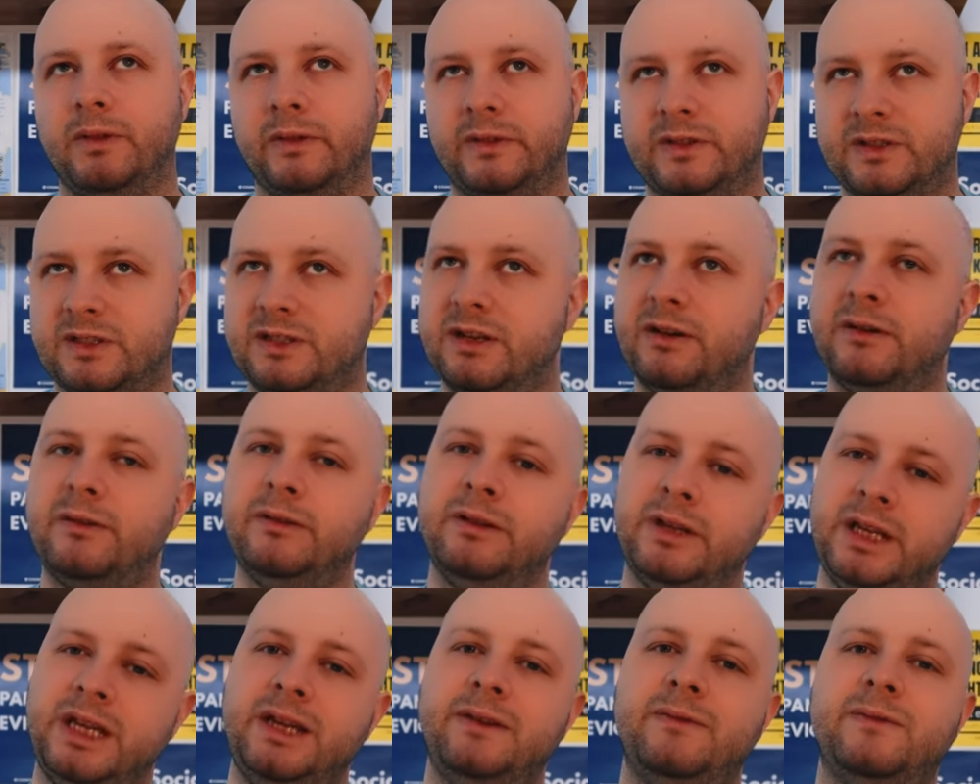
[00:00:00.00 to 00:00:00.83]

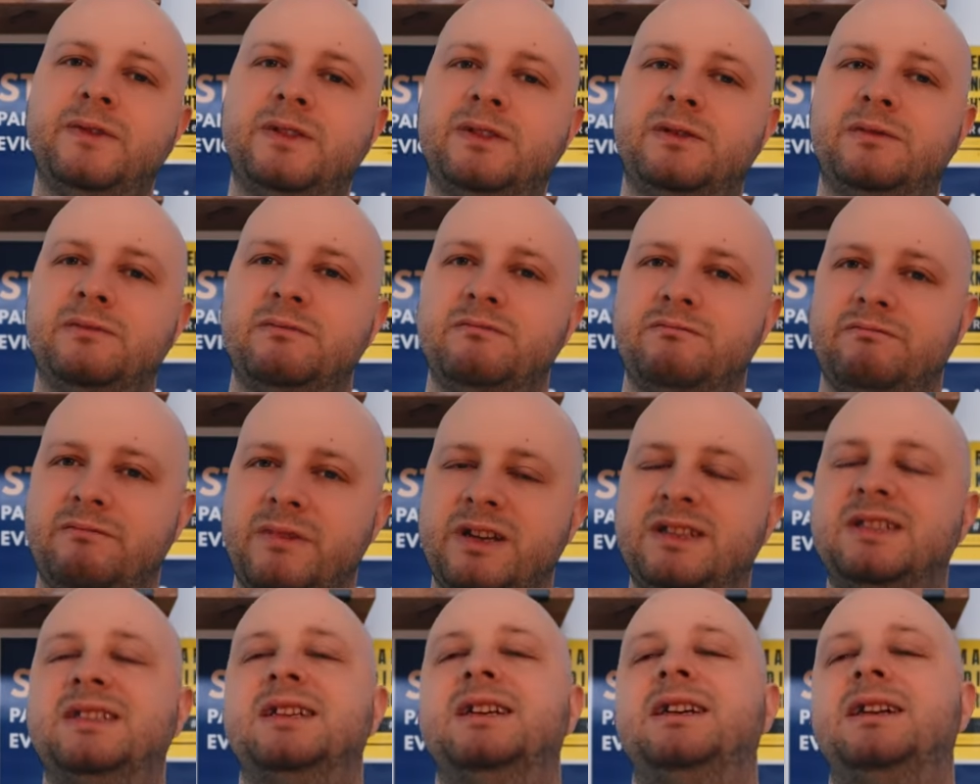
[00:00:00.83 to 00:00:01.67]
still leaves
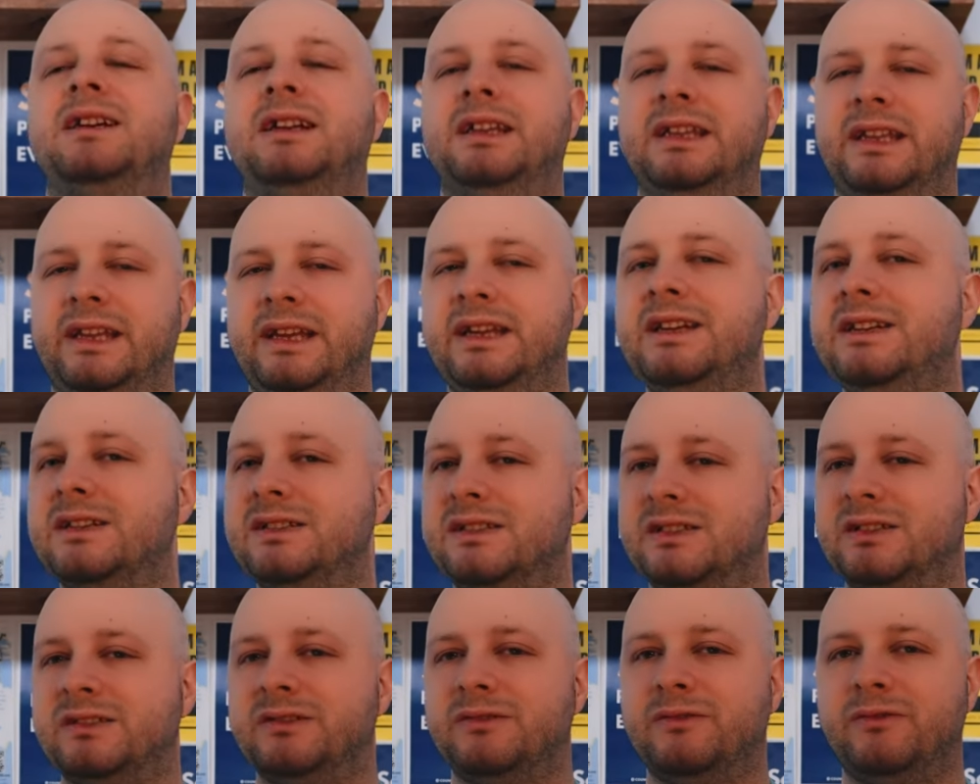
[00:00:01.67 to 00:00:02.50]
missing
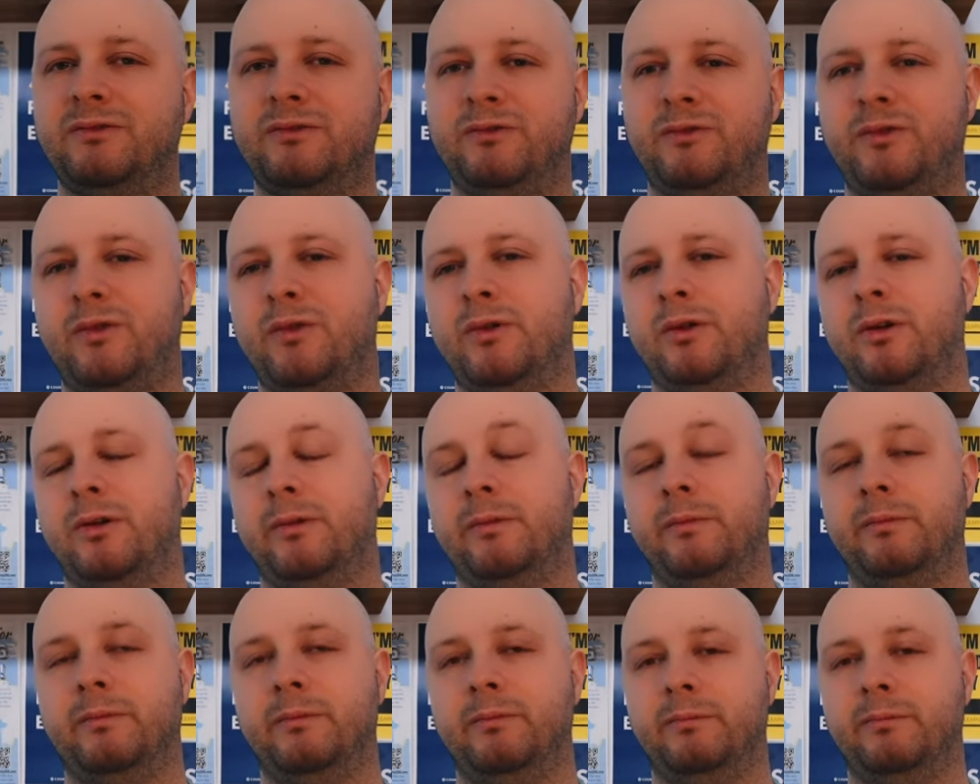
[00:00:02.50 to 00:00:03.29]
links for